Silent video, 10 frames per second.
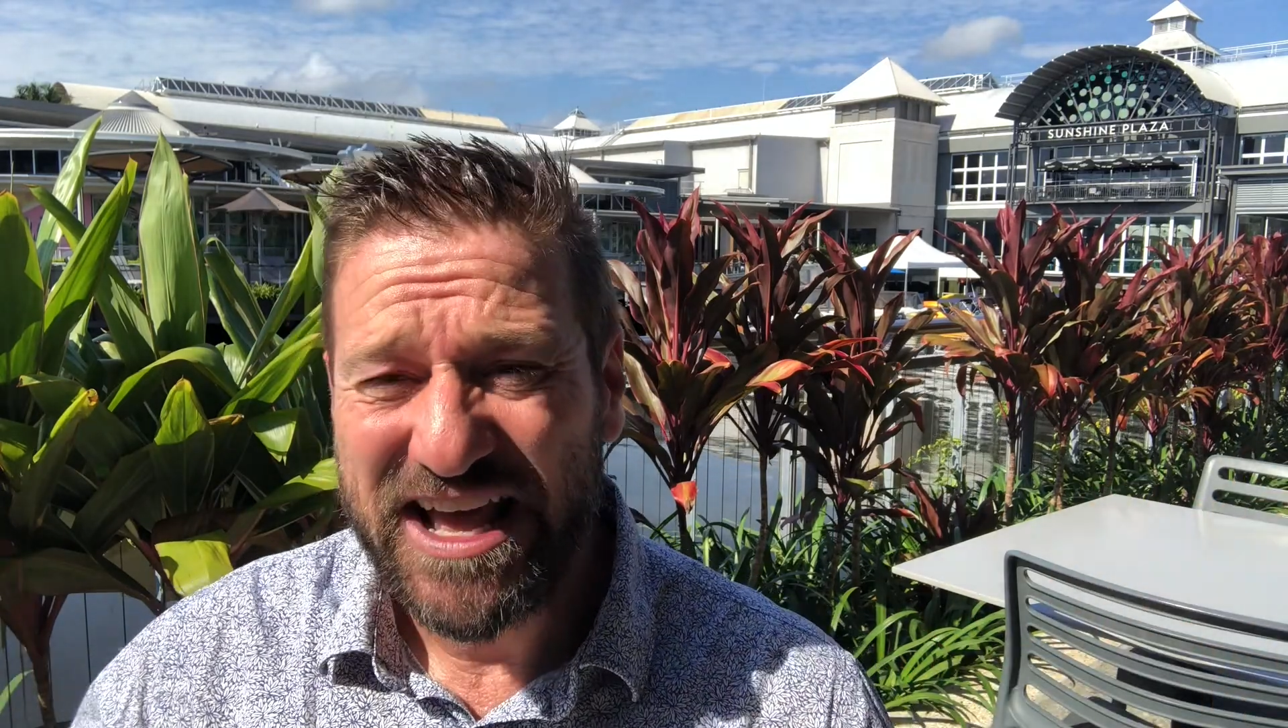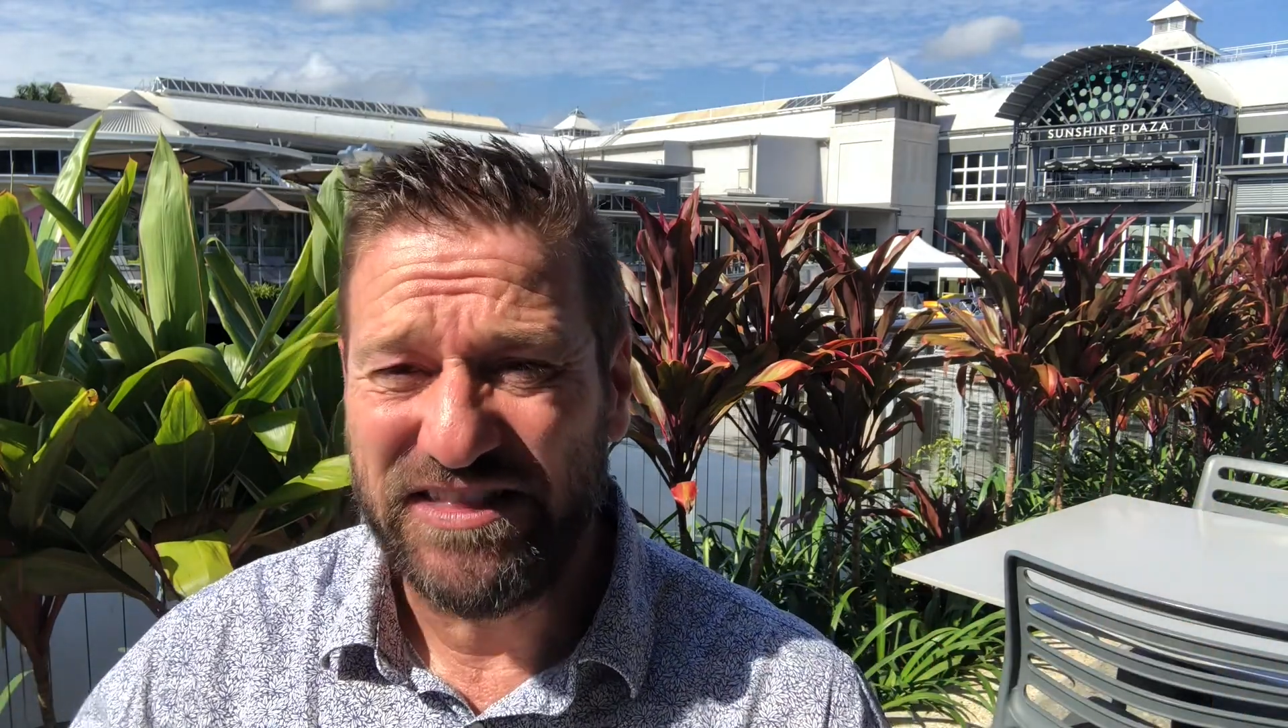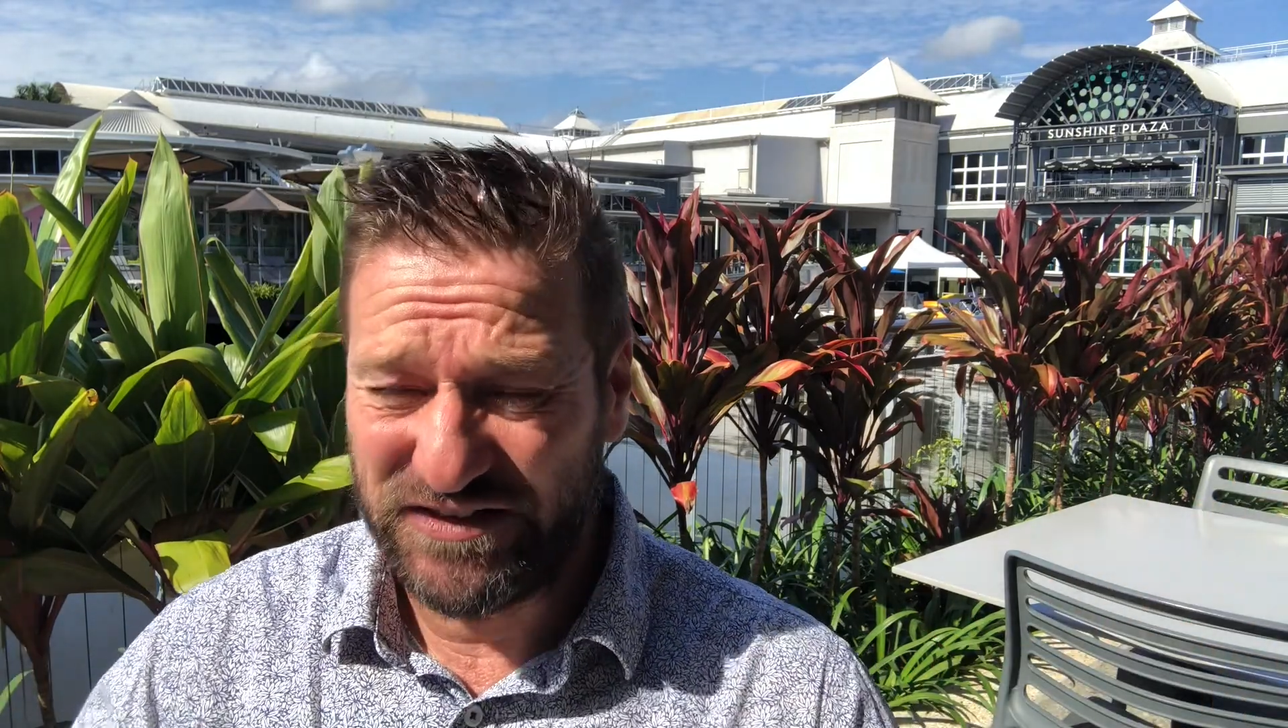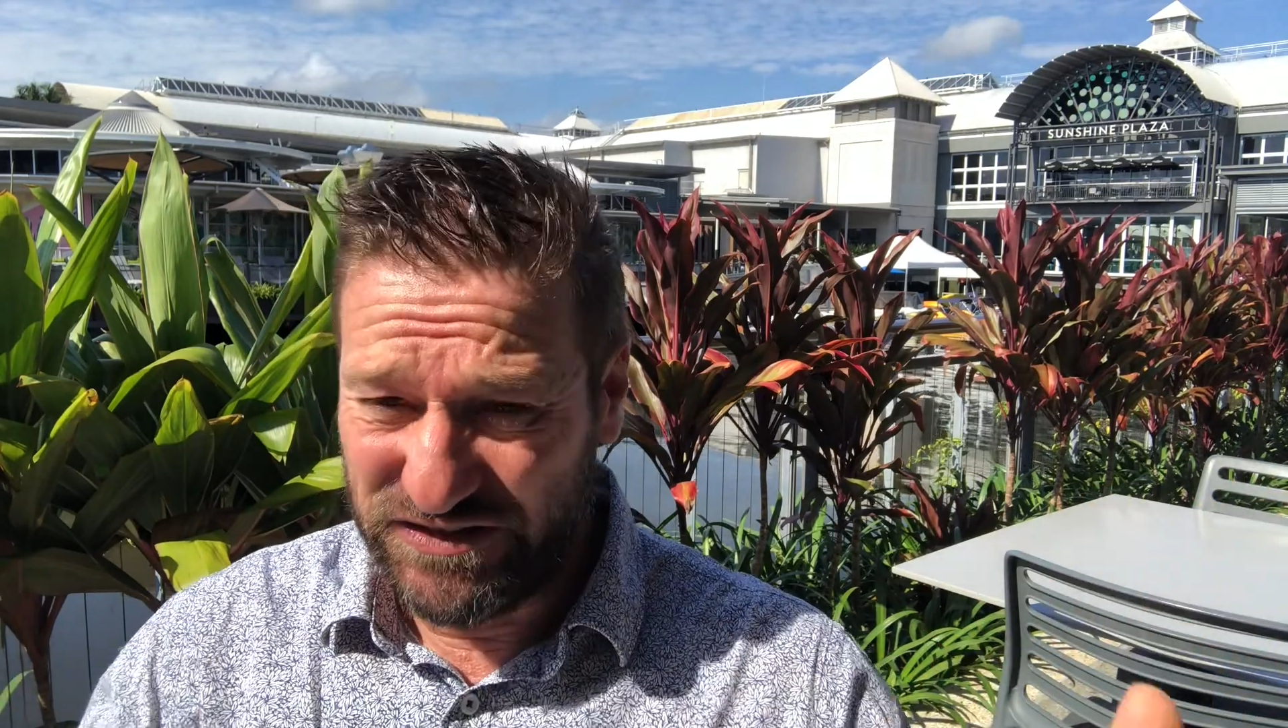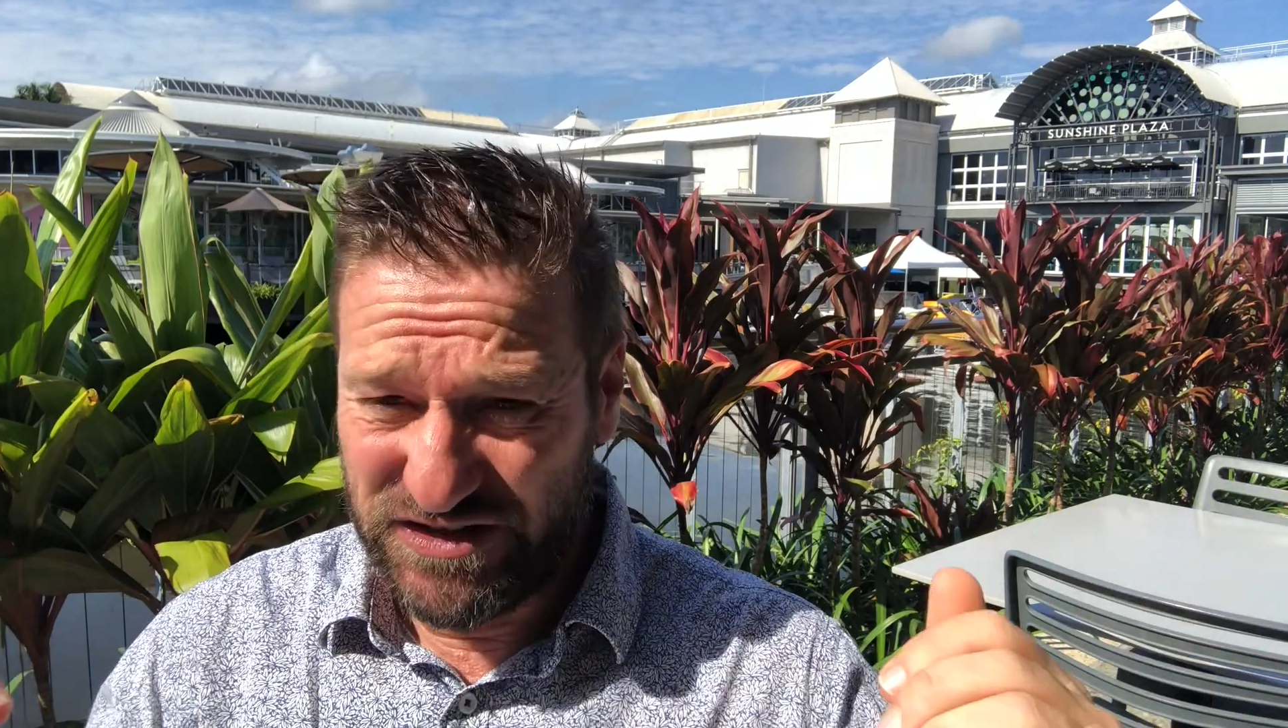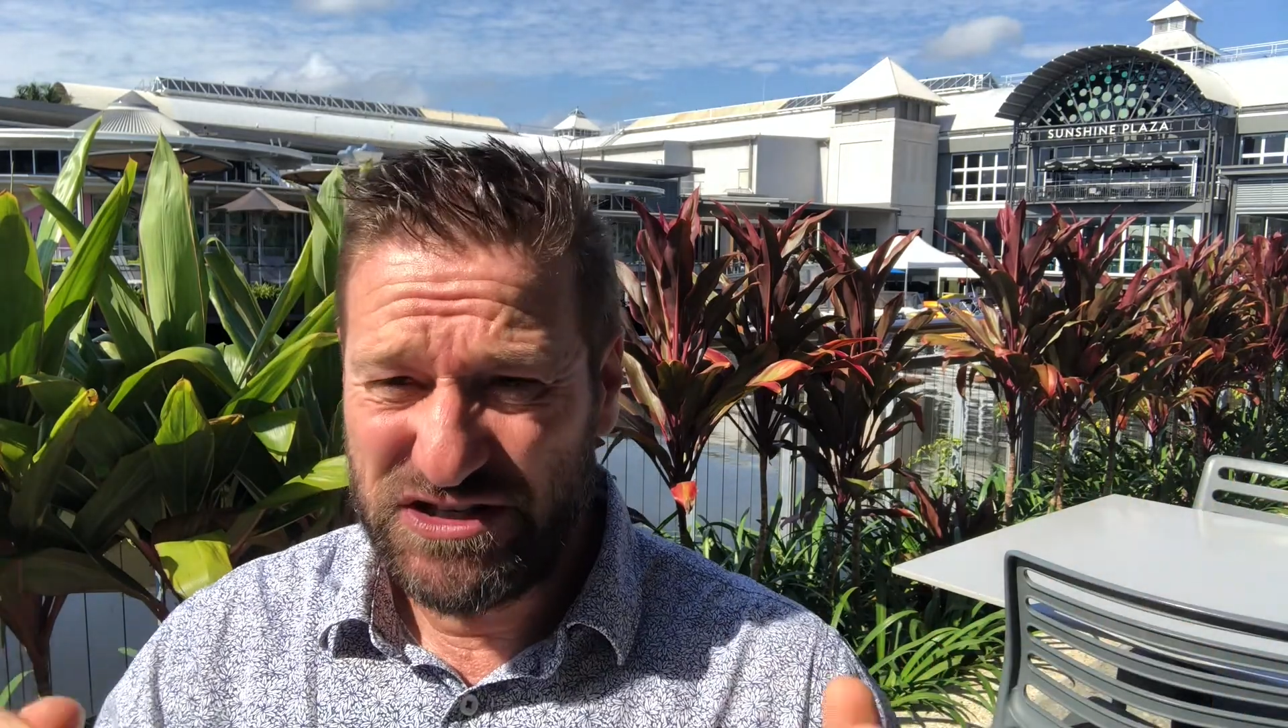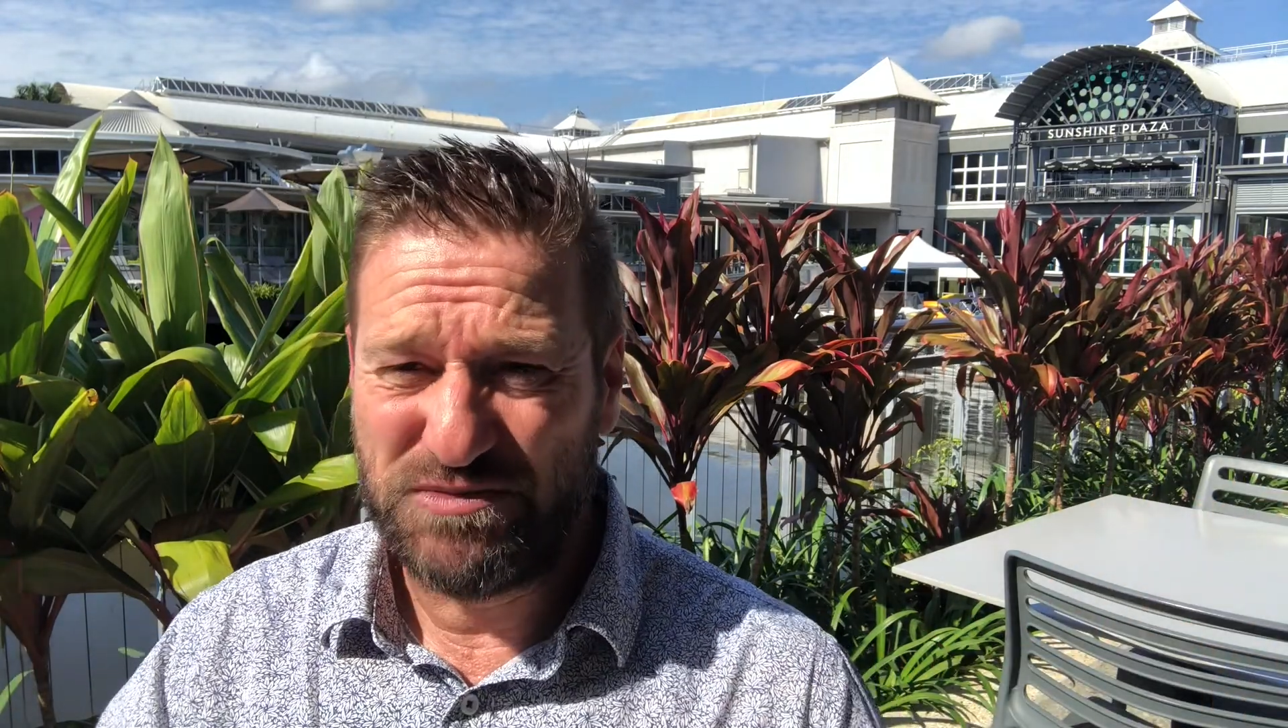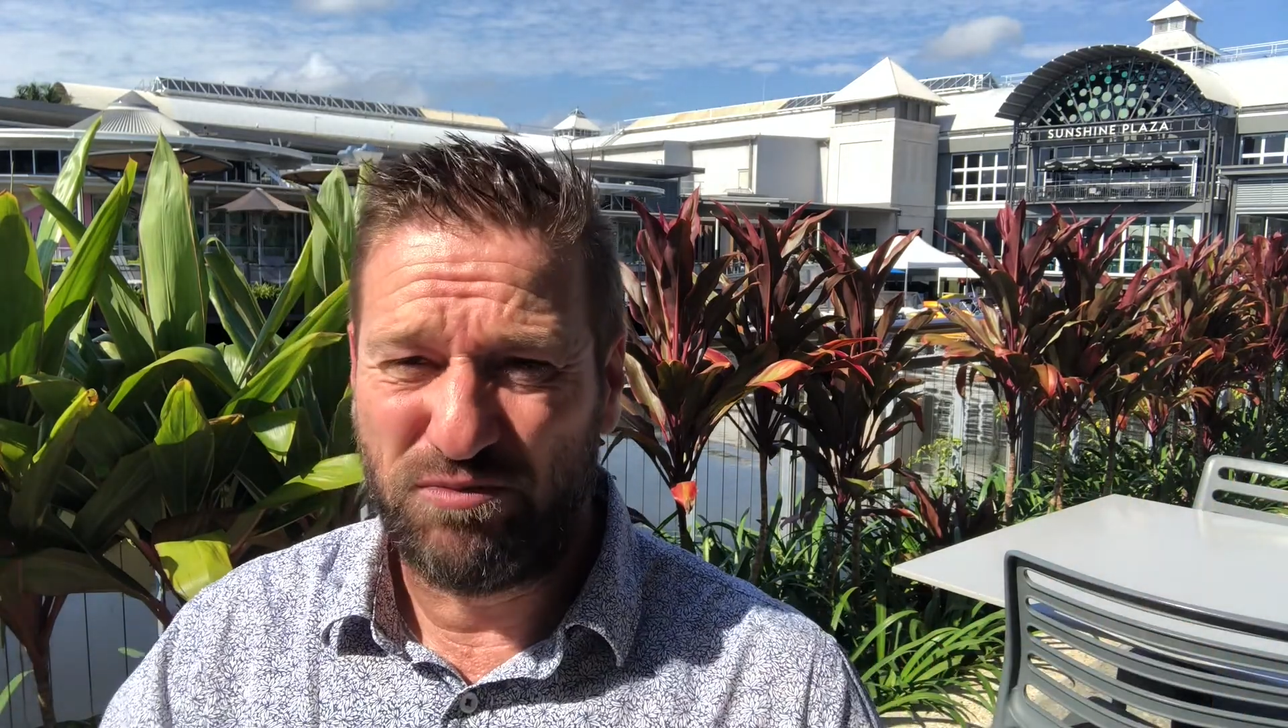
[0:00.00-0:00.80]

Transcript: that this